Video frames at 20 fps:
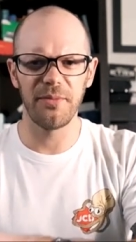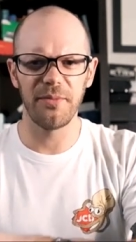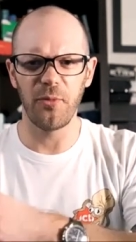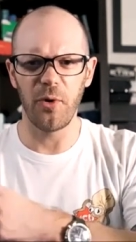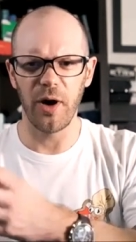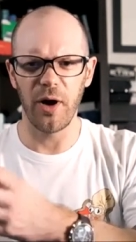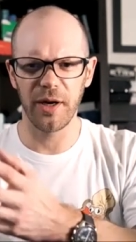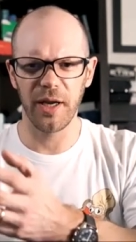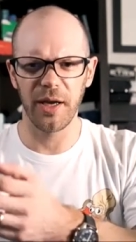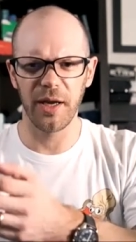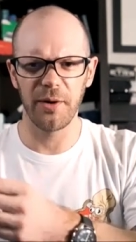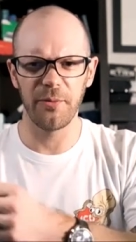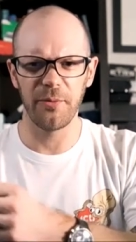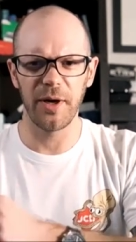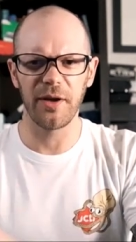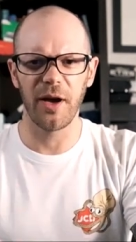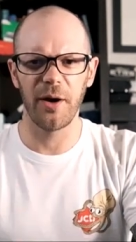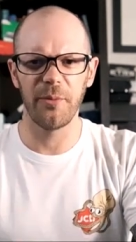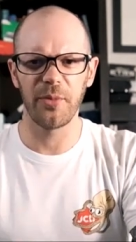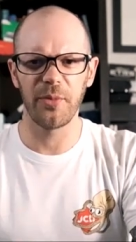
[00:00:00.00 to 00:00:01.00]
working
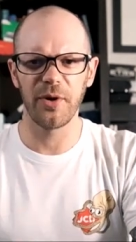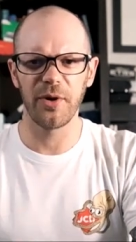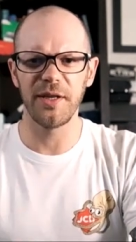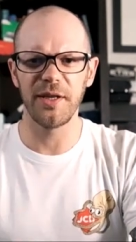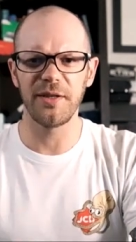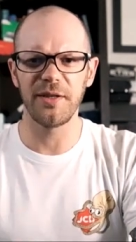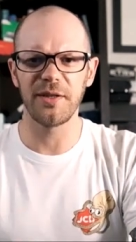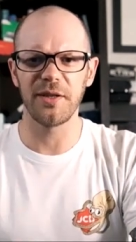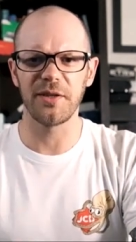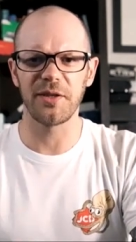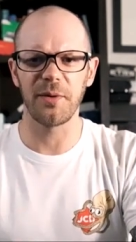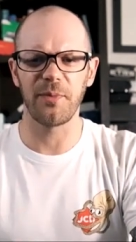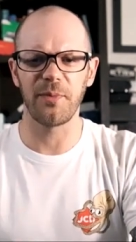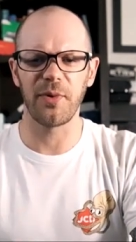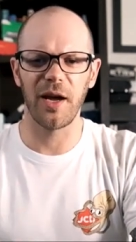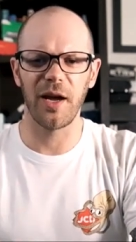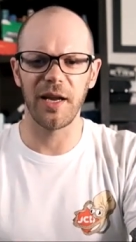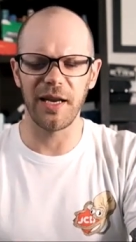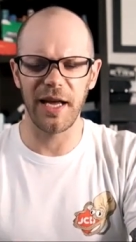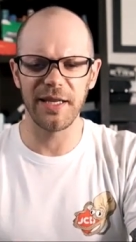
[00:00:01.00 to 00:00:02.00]
with companies to
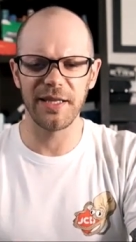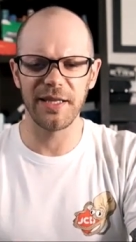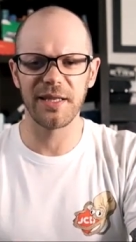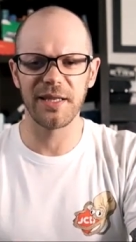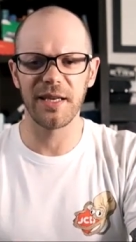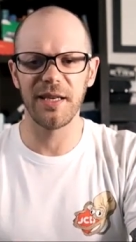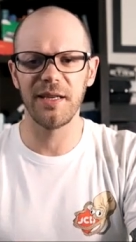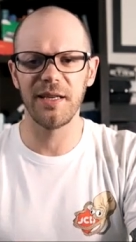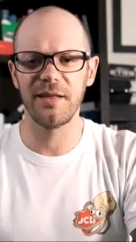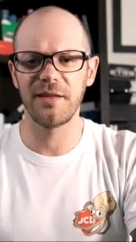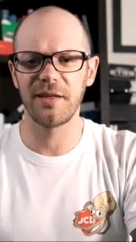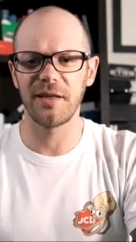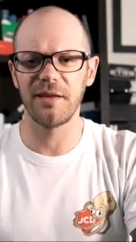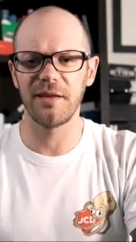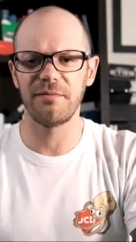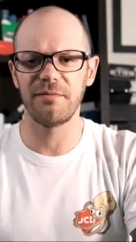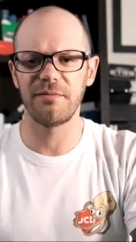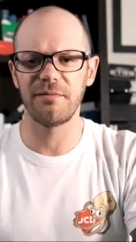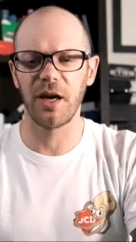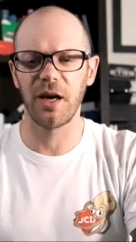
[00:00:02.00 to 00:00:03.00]
supply lenses
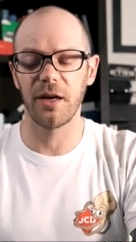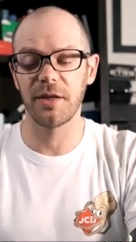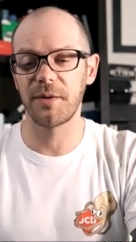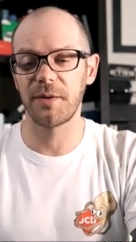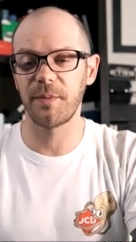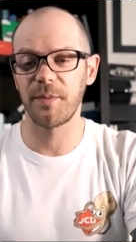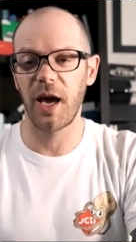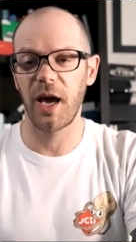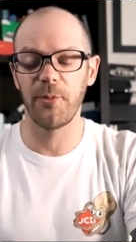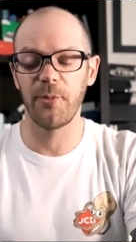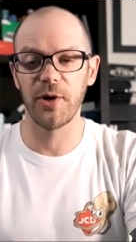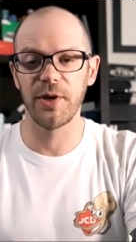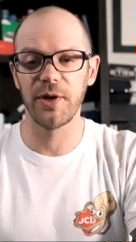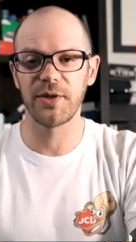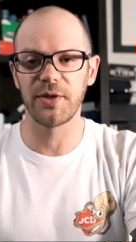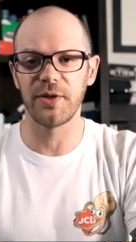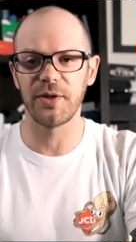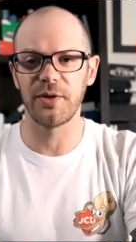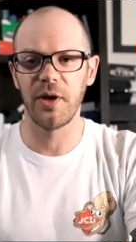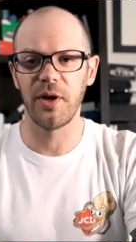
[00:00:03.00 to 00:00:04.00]
and custom cameras
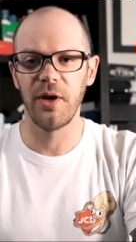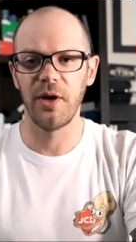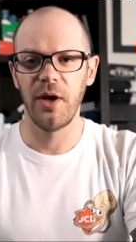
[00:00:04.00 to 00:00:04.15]
and